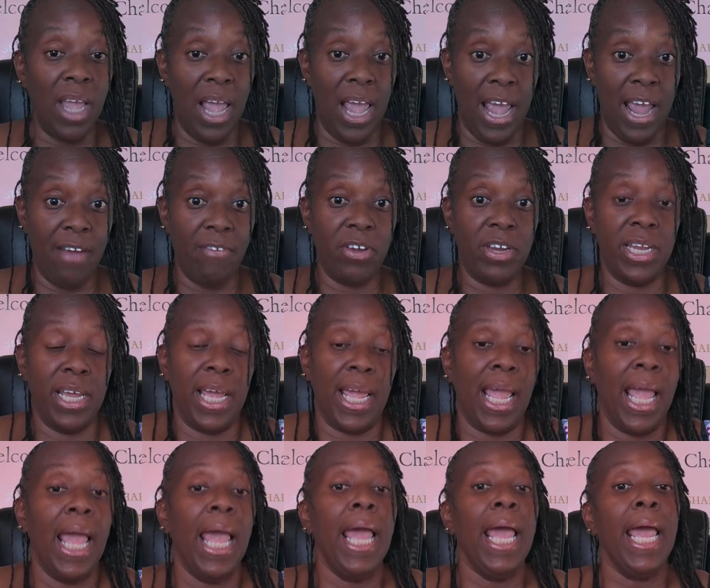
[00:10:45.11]
every
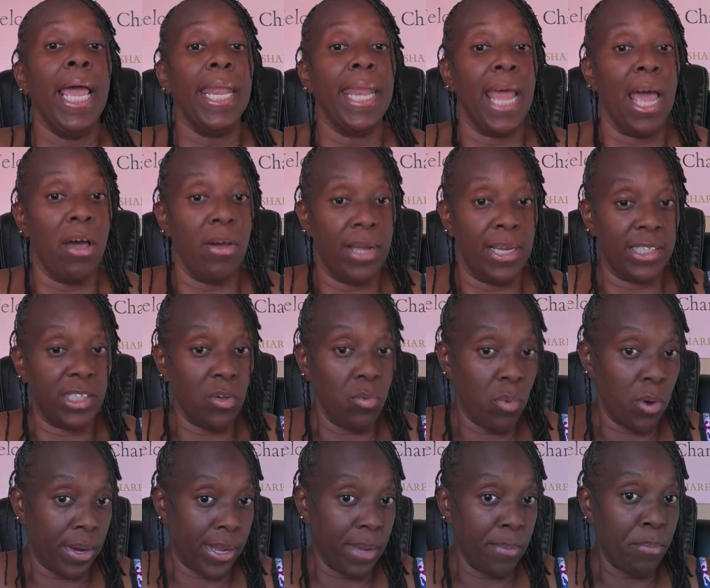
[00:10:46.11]
day. Now, it's a
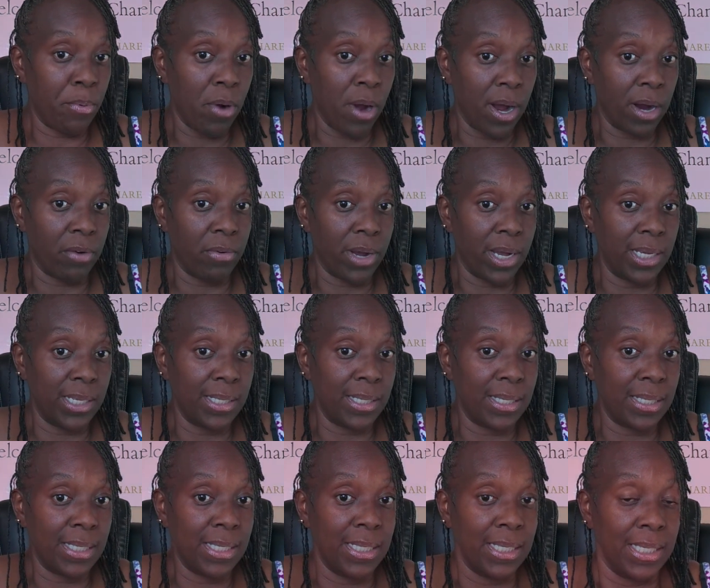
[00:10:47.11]
work in
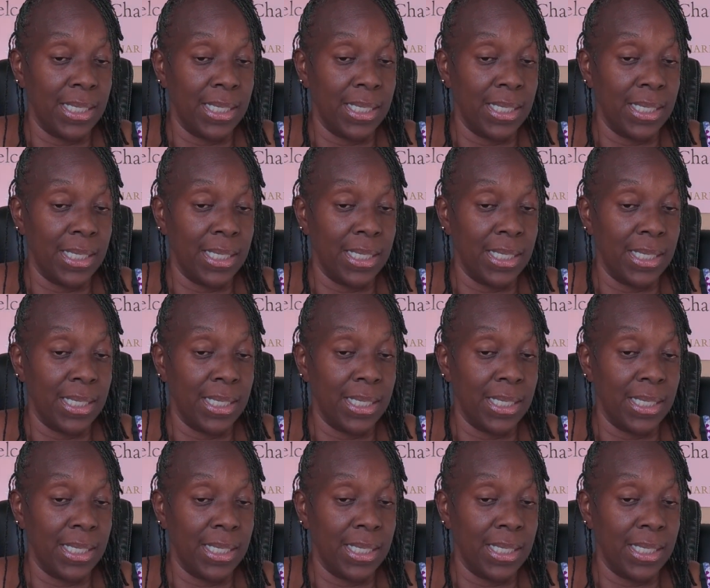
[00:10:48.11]
progress,